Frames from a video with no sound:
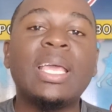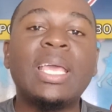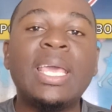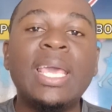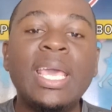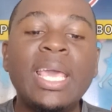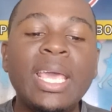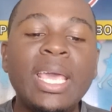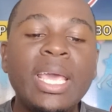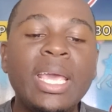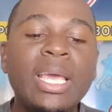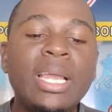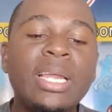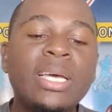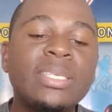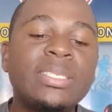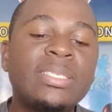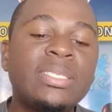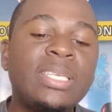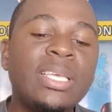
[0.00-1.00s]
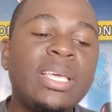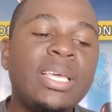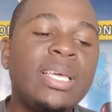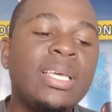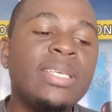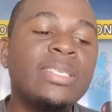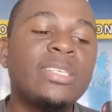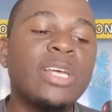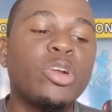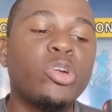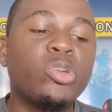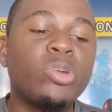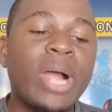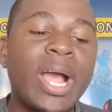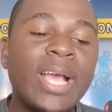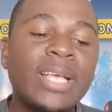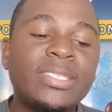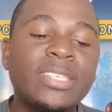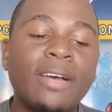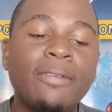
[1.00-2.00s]
Gayle sees
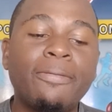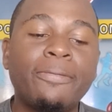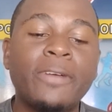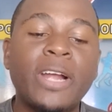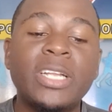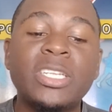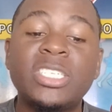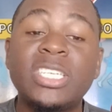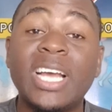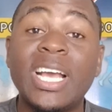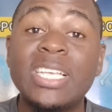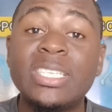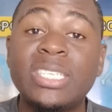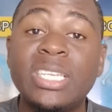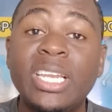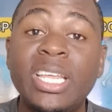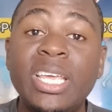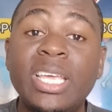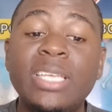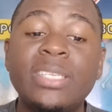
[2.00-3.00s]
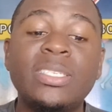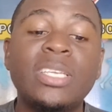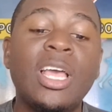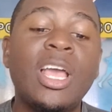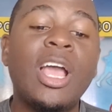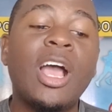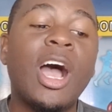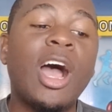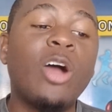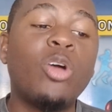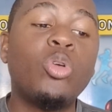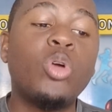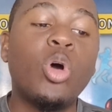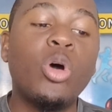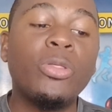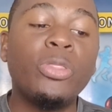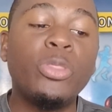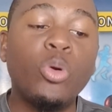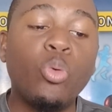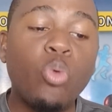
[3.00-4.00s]
rise of franchise leagues
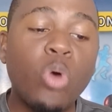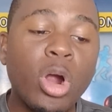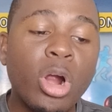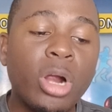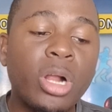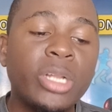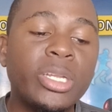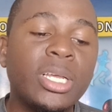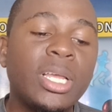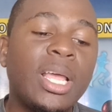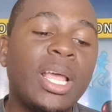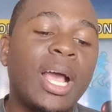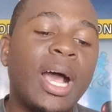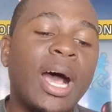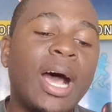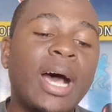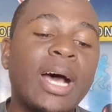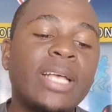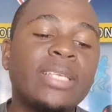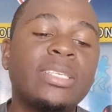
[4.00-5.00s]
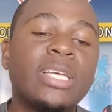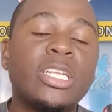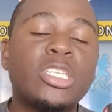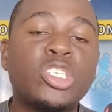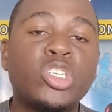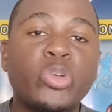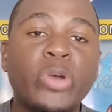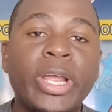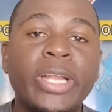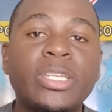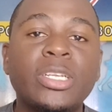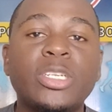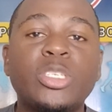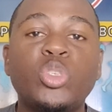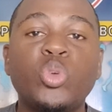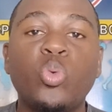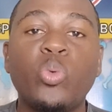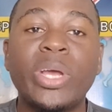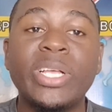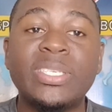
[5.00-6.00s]
around the world as a threat
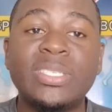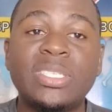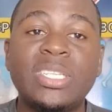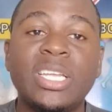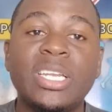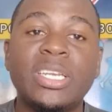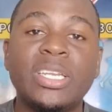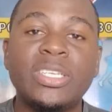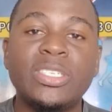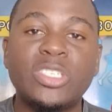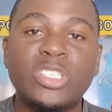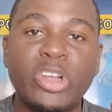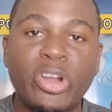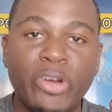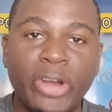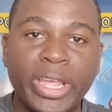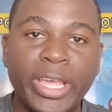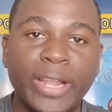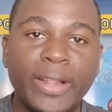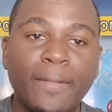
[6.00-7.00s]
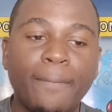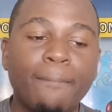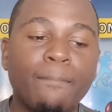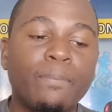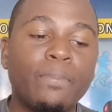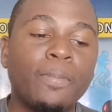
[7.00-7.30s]
to West Indies cricket.